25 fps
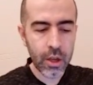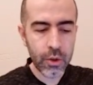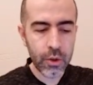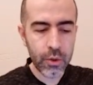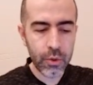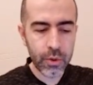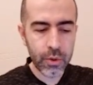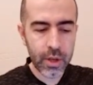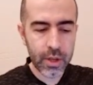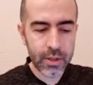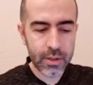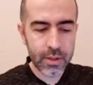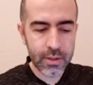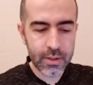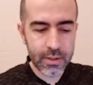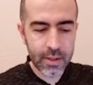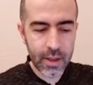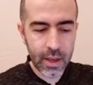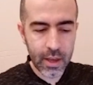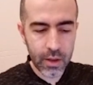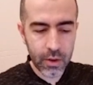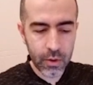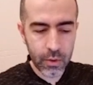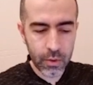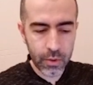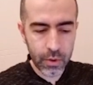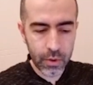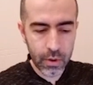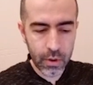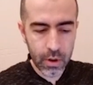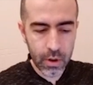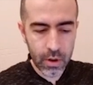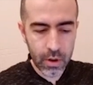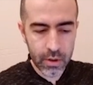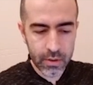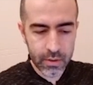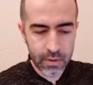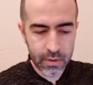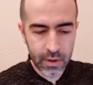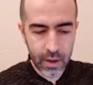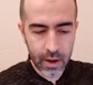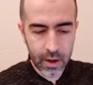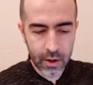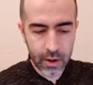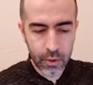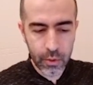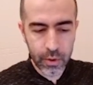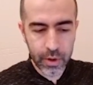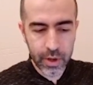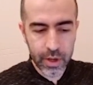You can stake your TIA
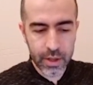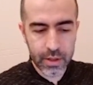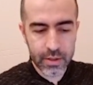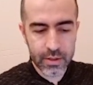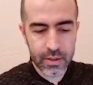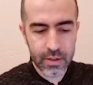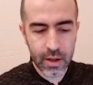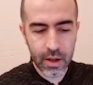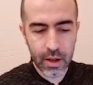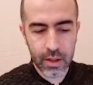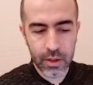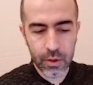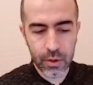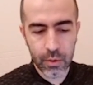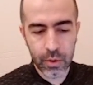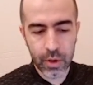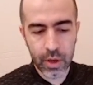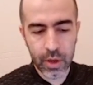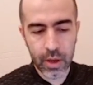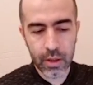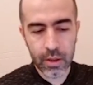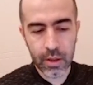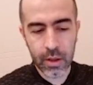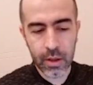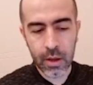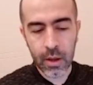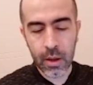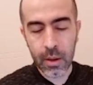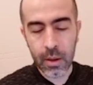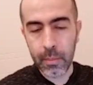coins and you can